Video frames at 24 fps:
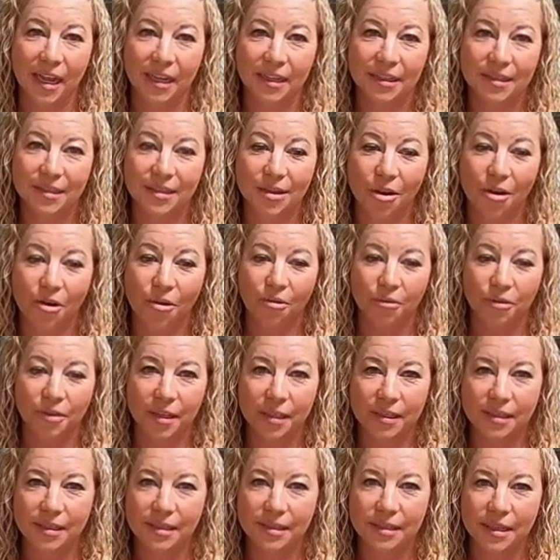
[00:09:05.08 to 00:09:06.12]
And so
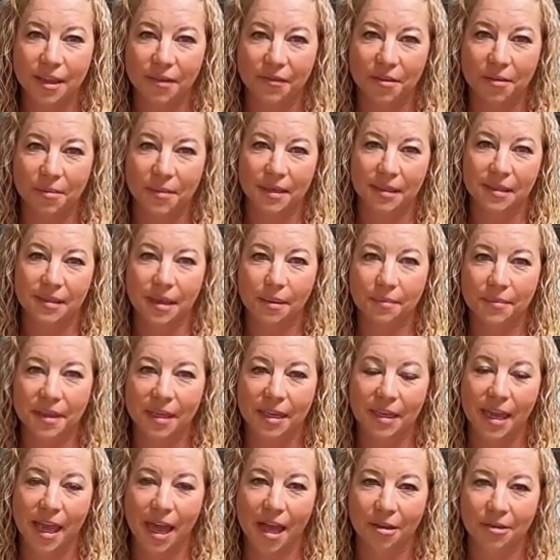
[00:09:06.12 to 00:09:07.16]
this has given me
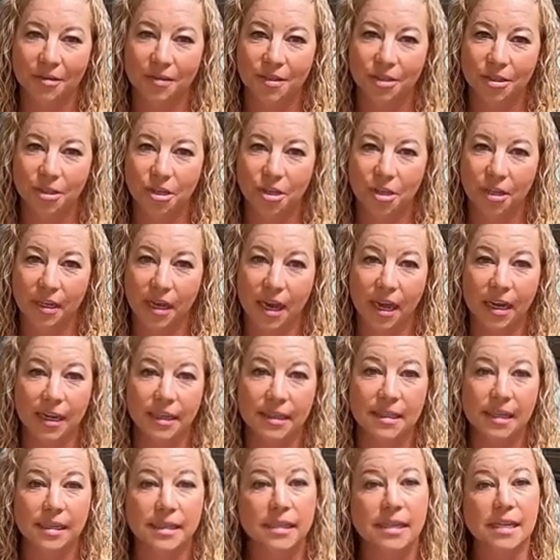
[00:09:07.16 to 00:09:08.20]
something else to cook and
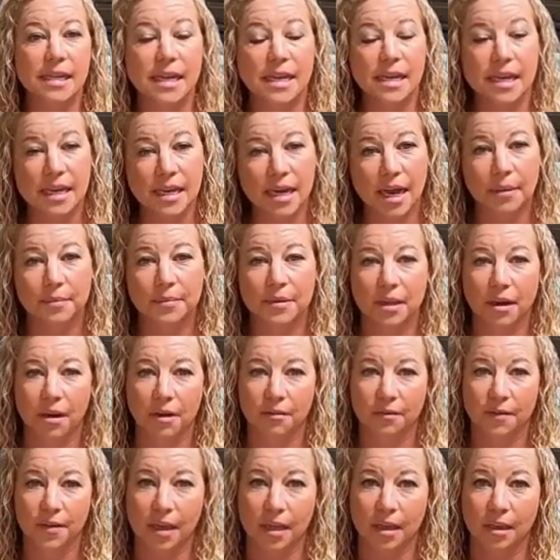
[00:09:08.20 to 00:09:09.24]
it doesn't heat up the
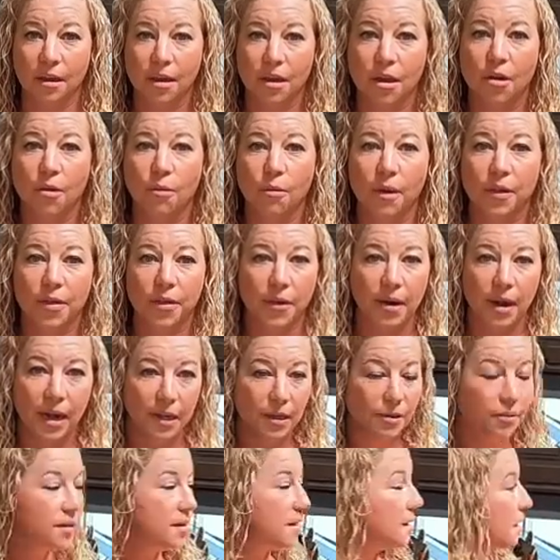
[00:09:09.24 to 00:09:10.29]
RV. Whether I
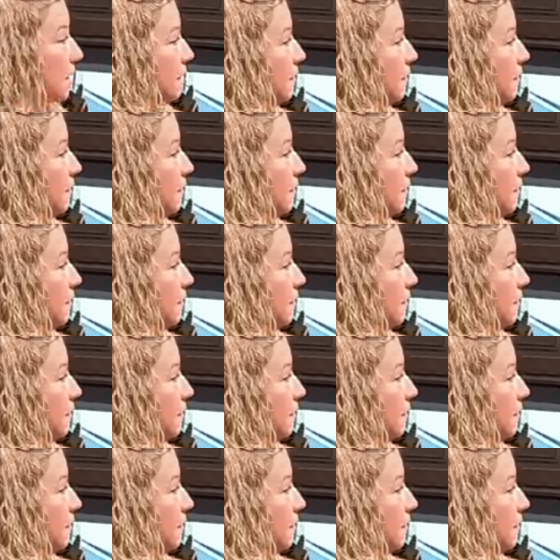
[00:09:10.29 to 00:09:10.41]
use the